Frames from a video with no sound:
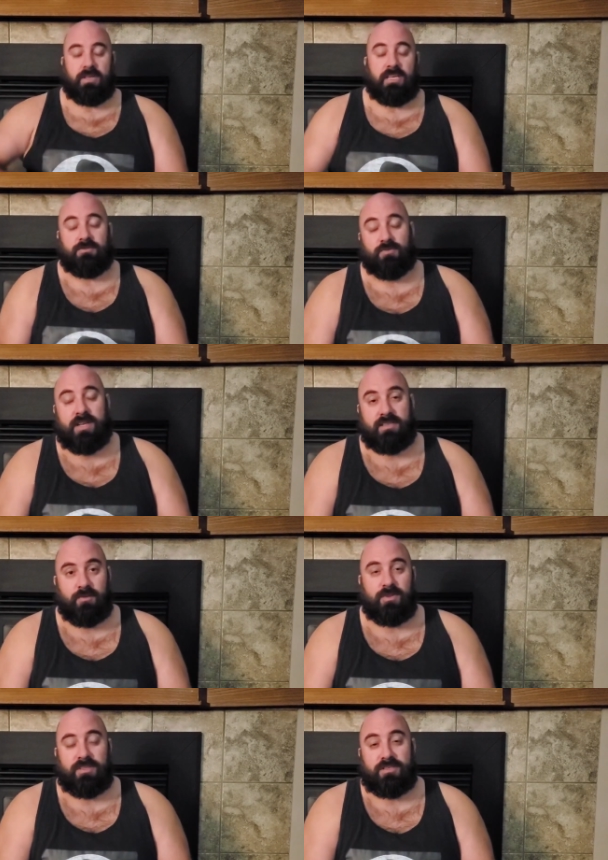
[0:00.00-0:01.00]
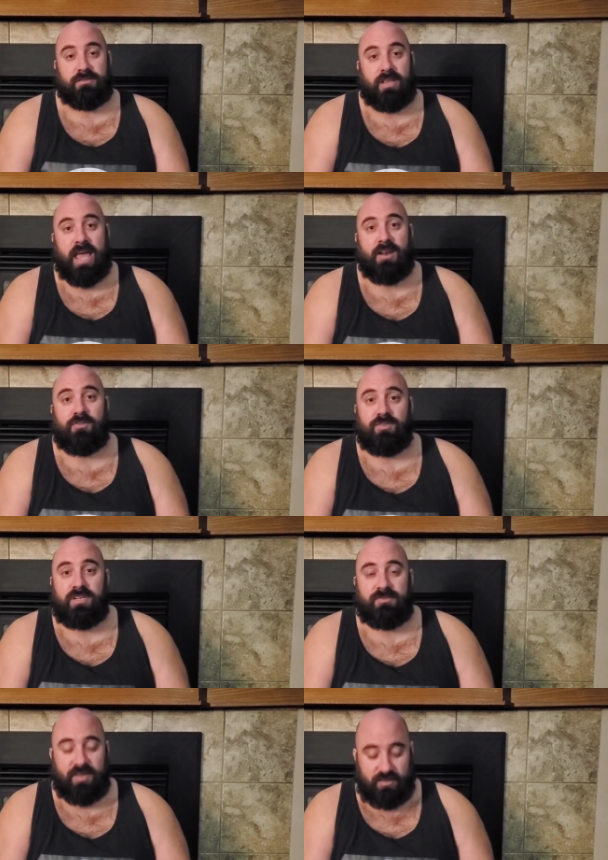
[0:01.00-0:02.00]
he's resting with a hat over
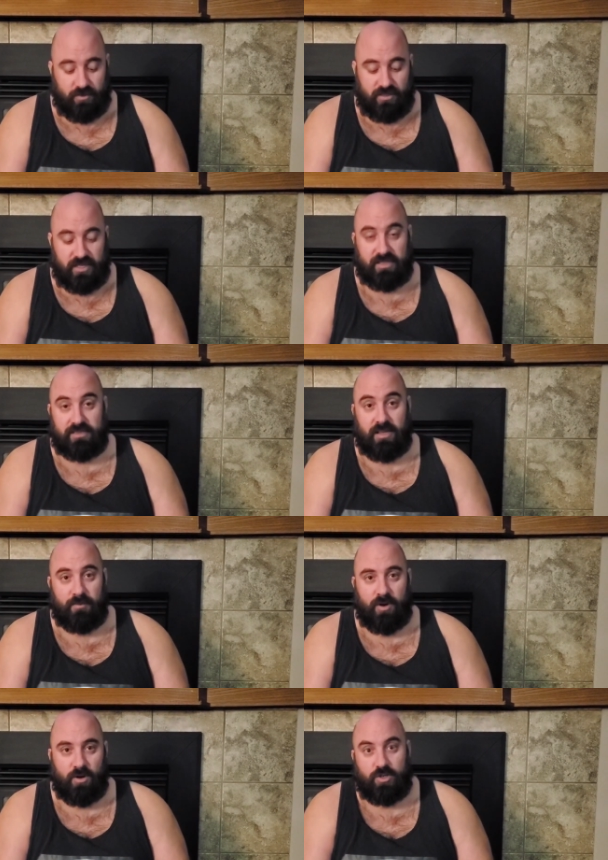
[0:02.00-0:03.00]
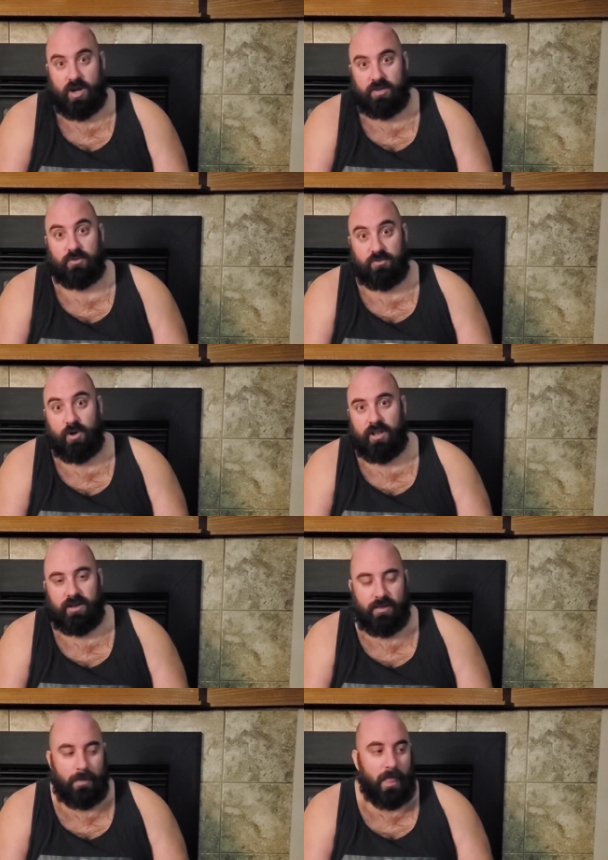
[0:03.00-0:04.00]
his face so he doesn't get sunburnt or trying to avoid
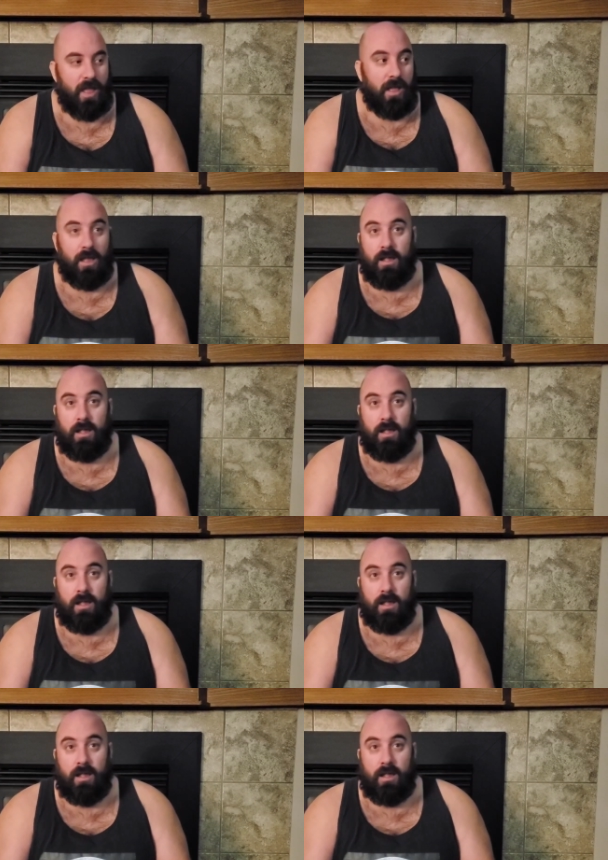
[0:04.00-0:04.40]
it.